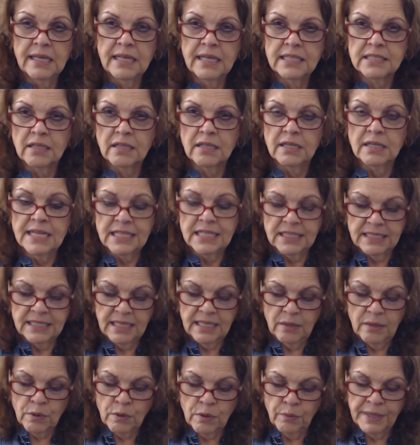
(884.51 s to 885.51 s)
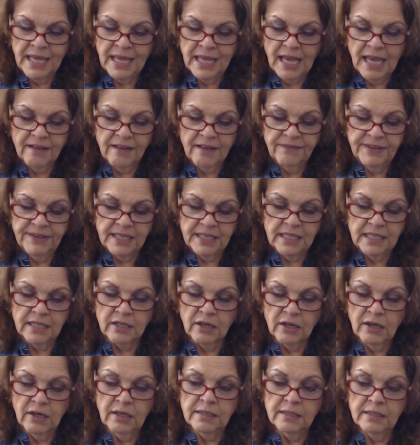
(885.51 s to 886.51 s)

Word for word: So let's see what we have here